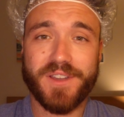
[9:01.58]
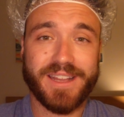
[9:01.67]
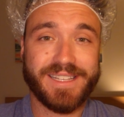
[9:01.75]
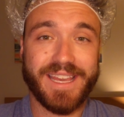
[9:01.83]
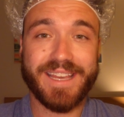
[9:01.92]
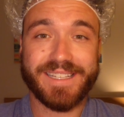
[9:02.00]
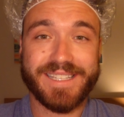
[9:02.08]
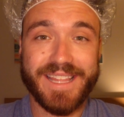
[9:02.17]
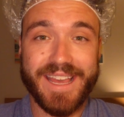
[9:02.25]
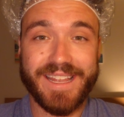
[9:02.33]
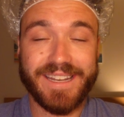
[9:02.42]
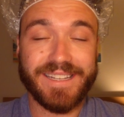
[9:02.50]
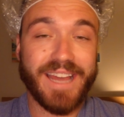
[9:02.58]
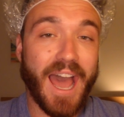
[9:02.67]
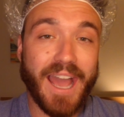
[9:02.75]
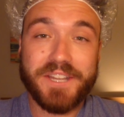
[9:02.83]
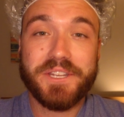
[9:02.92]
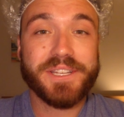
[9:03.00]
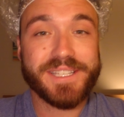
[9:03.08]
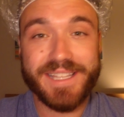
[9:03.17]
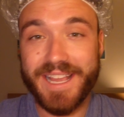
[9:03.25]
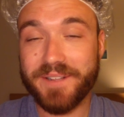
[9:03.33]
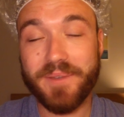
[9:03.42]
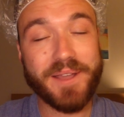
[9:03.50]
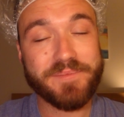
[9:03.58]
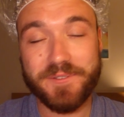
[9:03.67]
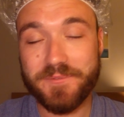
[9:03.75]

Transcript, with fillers: ideas that I just think might be